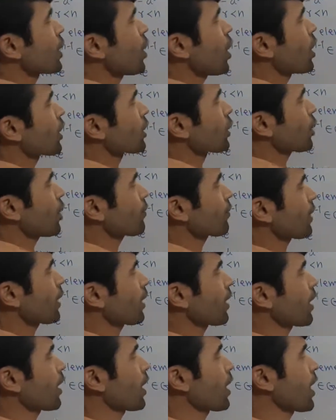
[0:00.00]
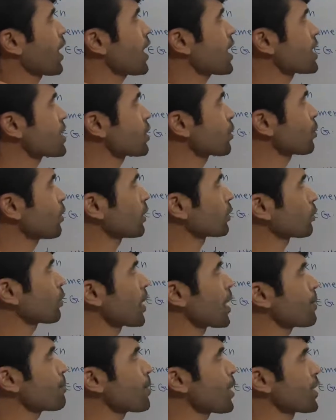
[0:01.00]
order of A is equal to
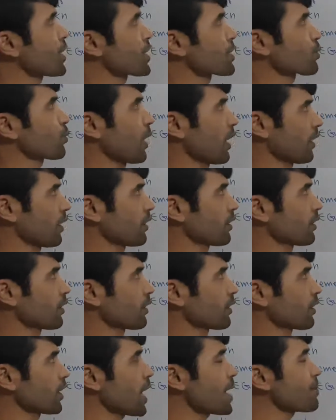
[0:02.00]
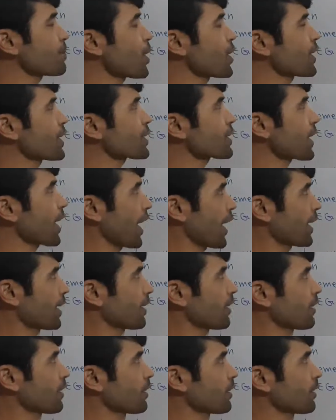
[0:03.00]
m minus 1, m minus
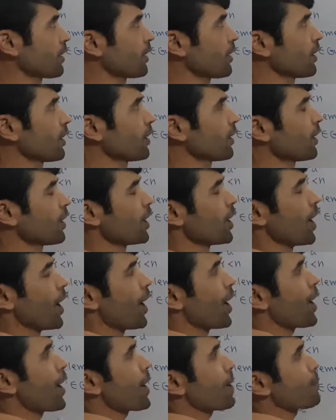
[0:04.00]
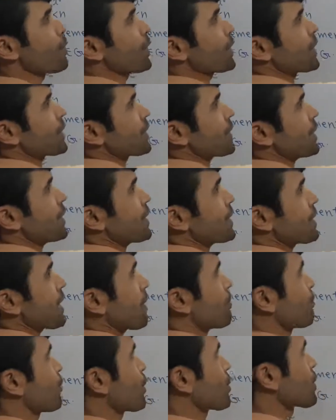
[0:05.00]
n. M minus n is
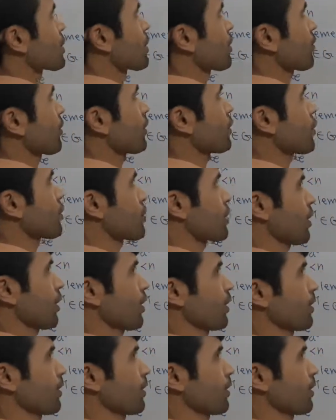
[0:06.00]
a positive integer.